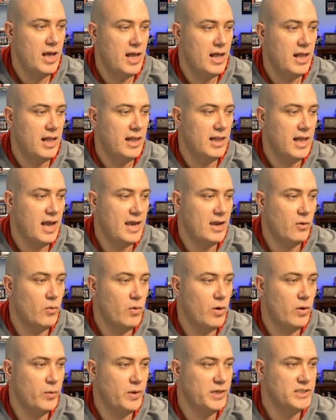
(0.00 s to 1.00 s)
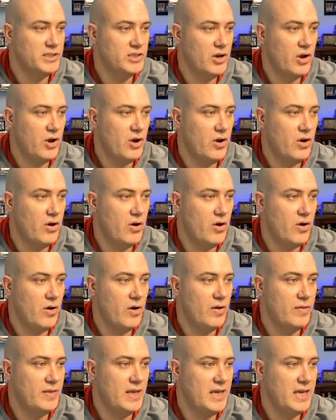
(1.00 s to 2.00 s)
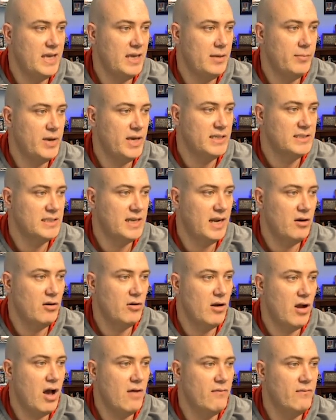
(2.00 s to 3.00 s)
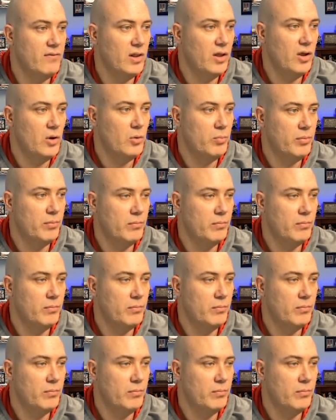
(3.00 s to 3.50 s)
like what we saw on the eBay standard envelope.